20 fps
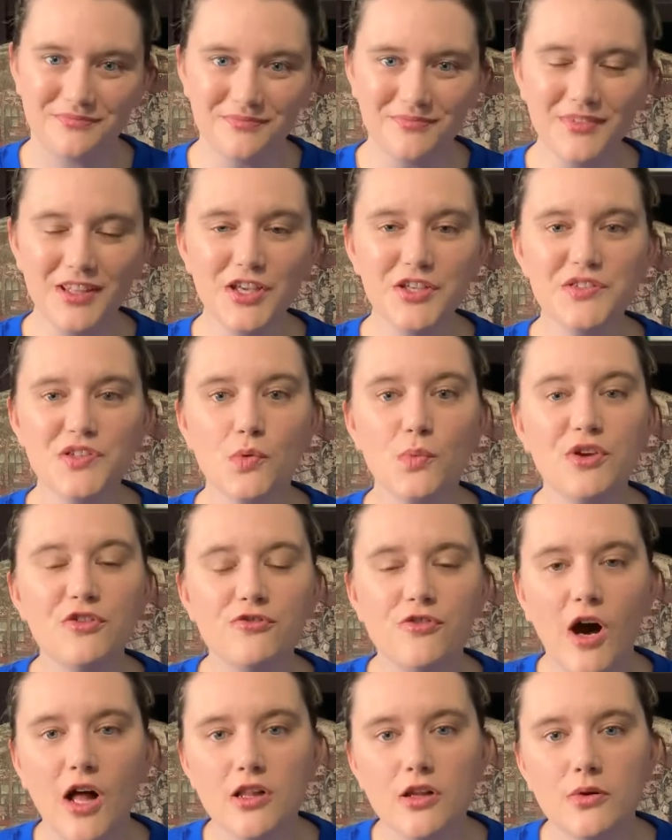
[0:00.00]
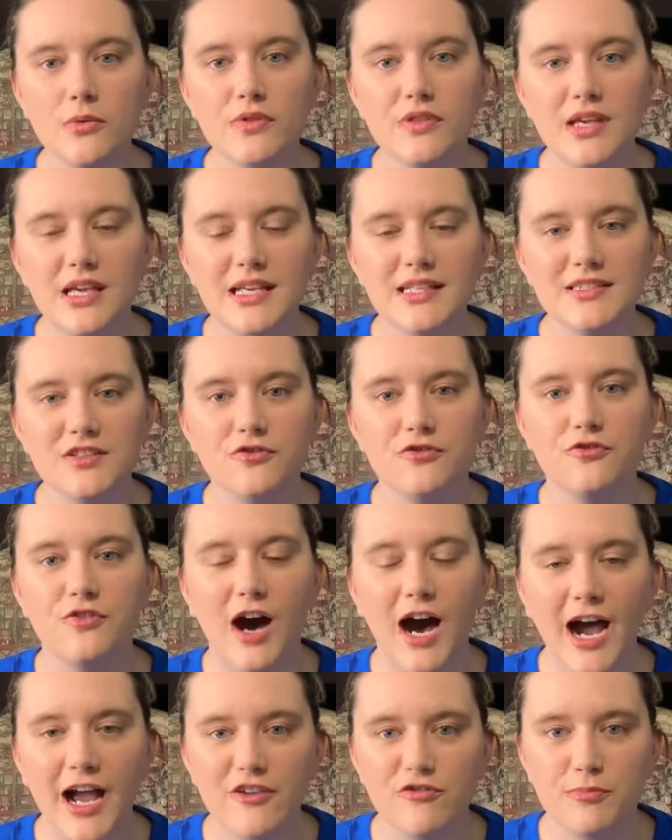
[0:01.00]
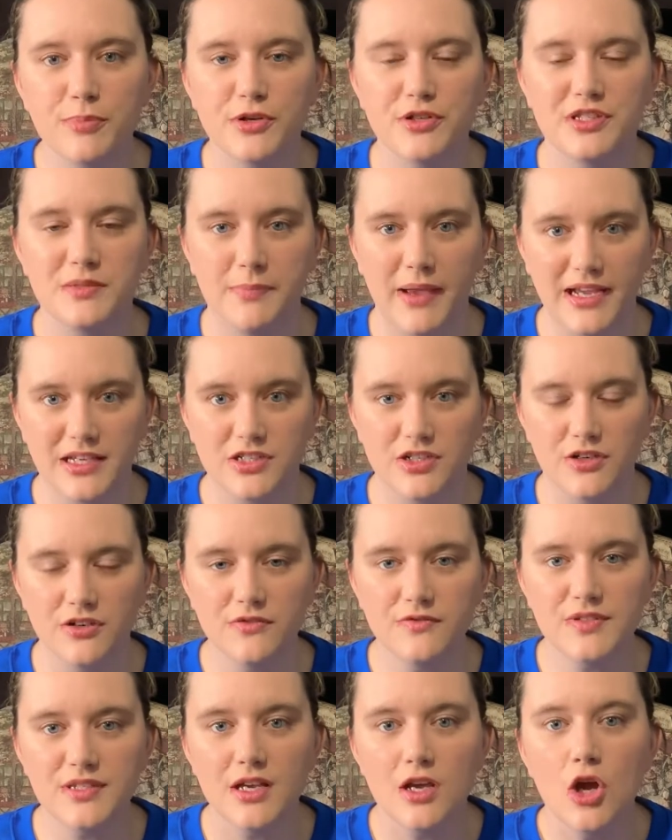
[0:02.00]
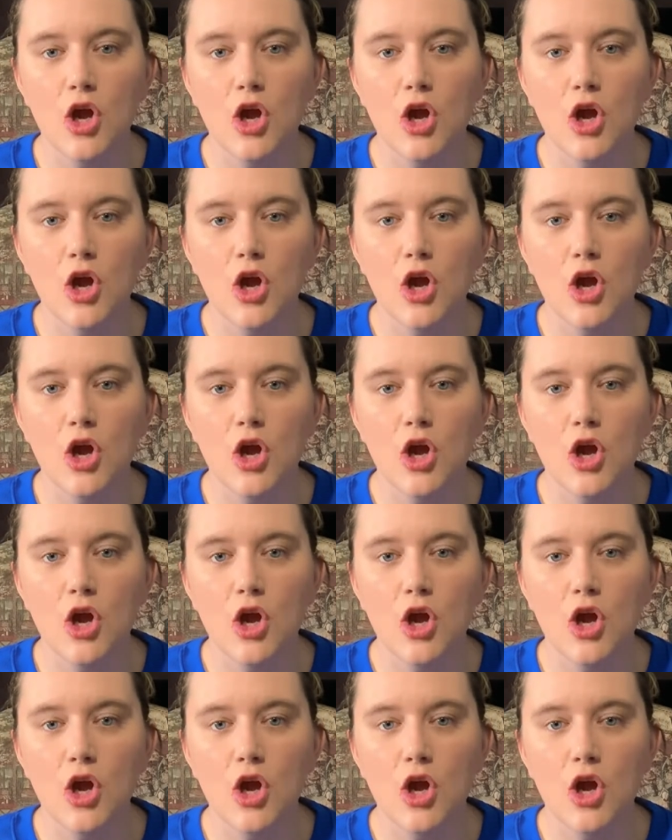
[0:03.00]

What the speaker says: So we follow these 5 perspectives,